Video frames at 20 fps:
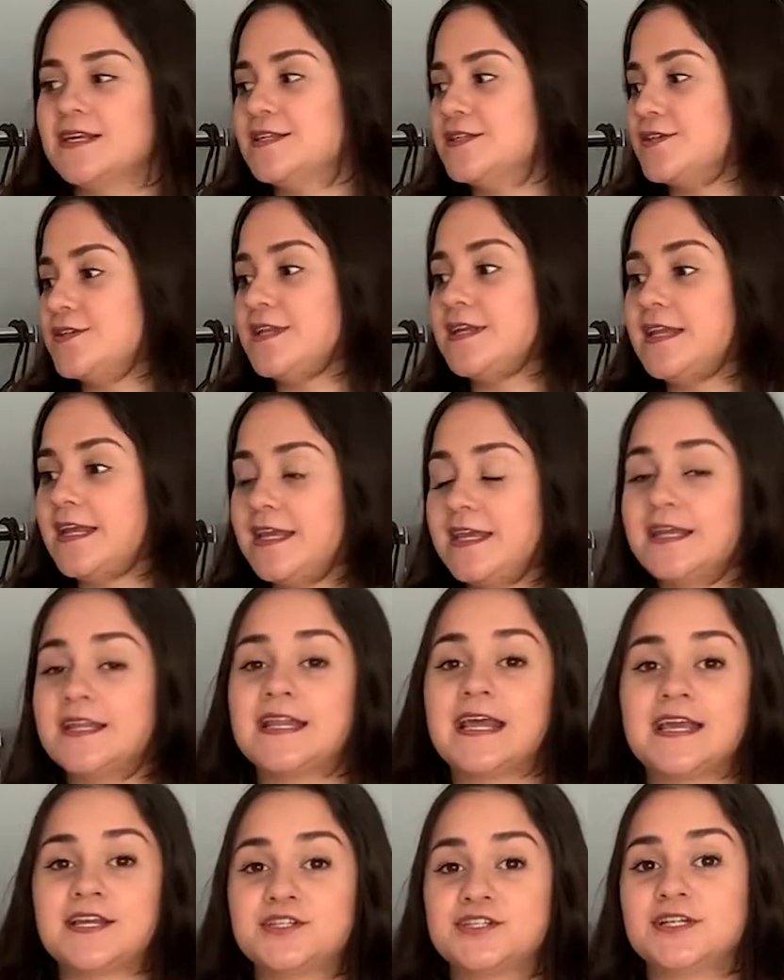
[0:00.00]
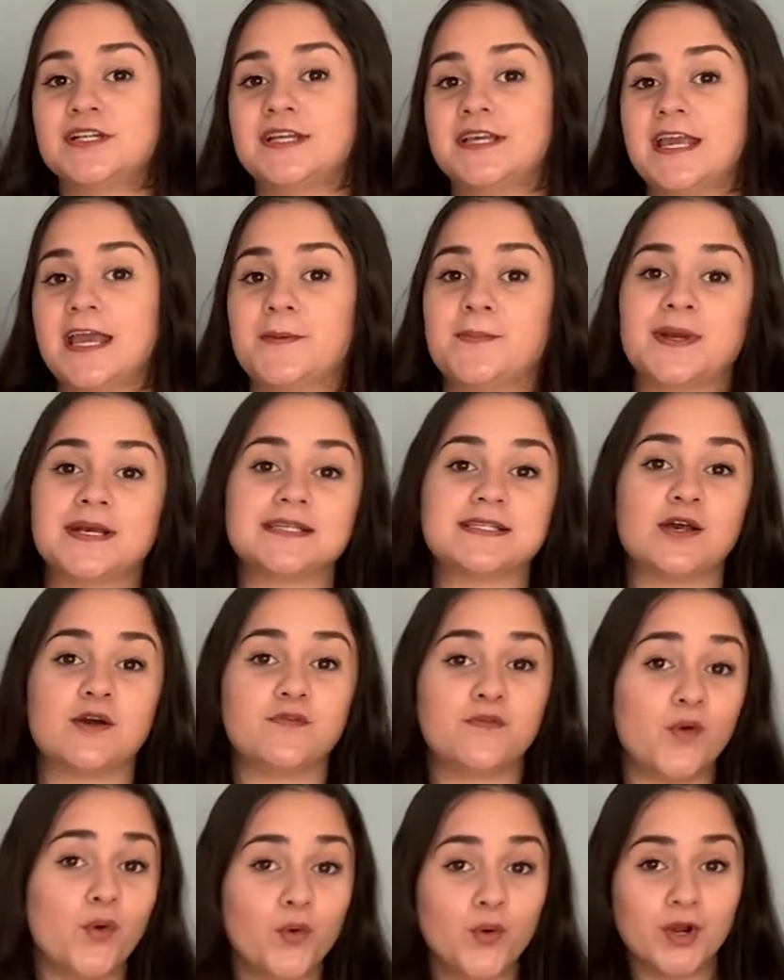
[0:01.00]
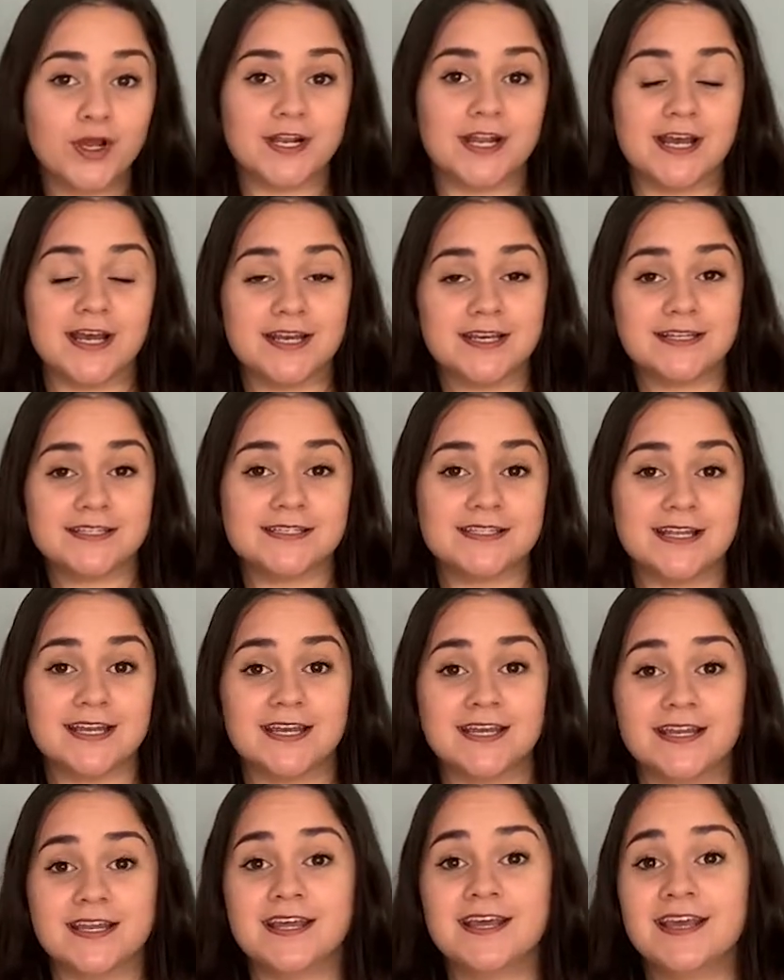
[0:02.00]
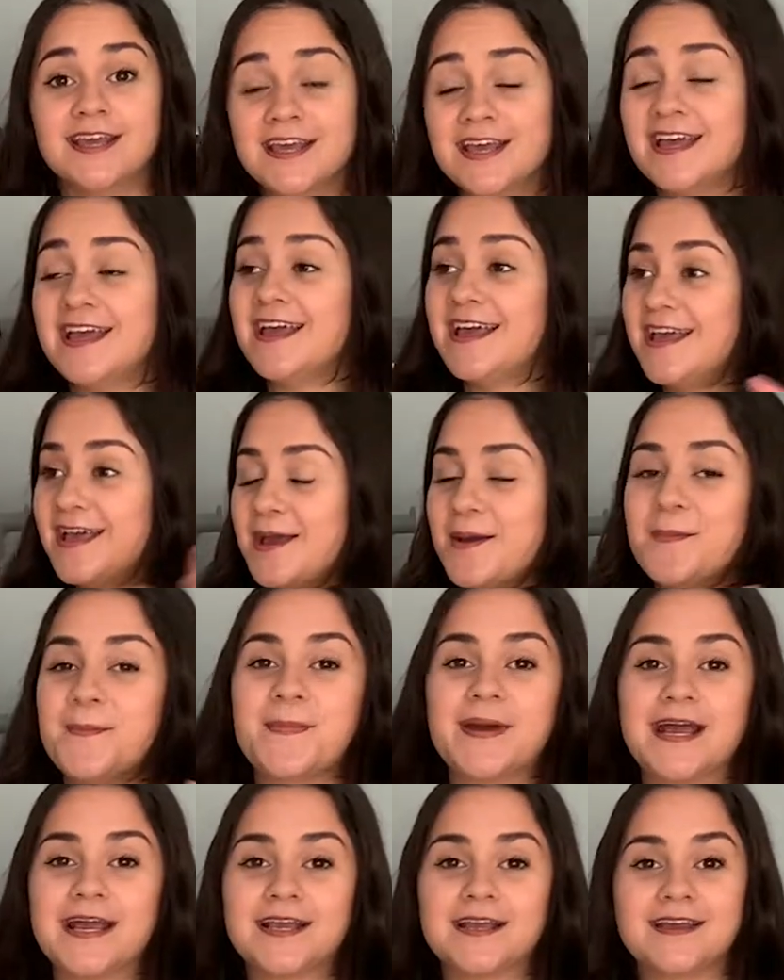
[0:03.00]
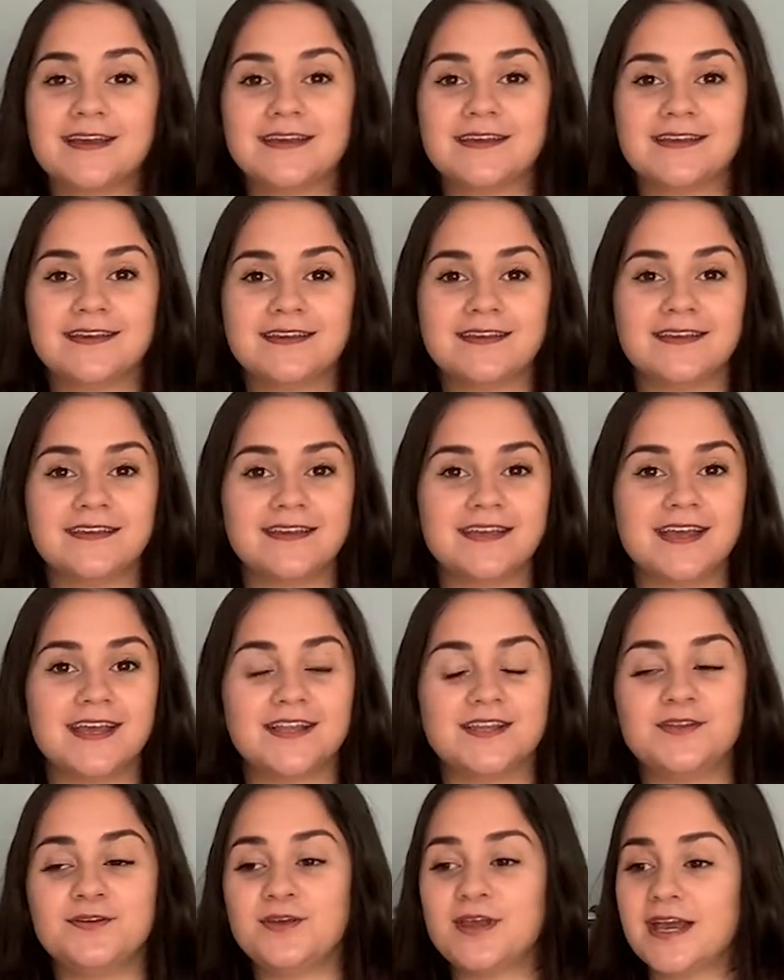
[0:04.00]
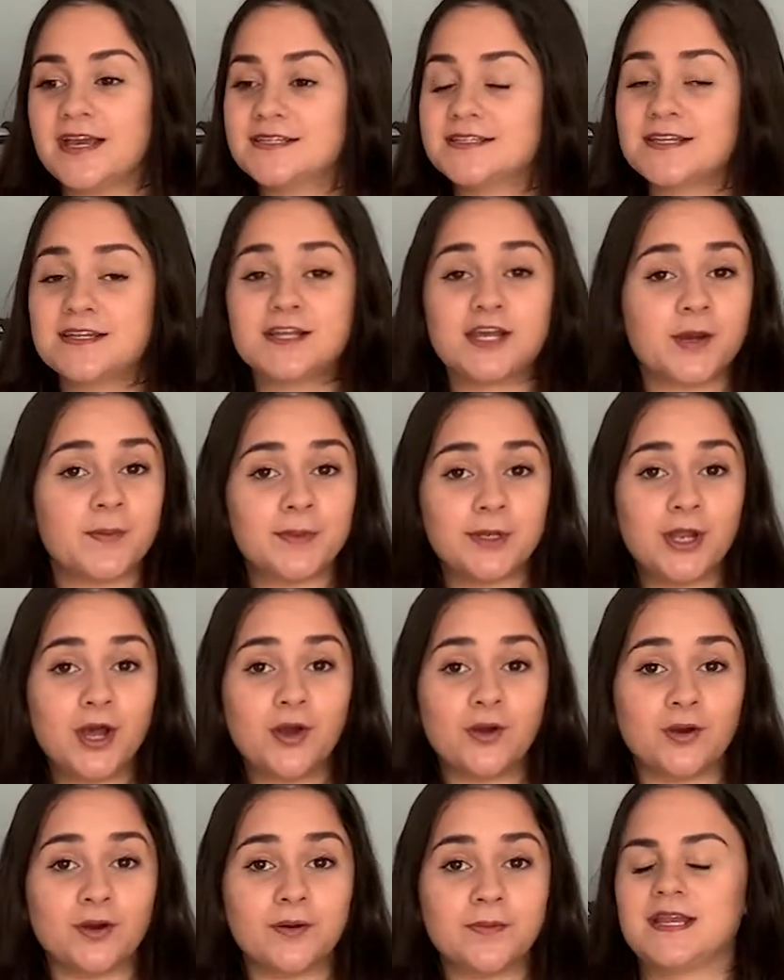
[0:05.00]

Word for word: so then I can actually get myself organised and pack then you guys can come along.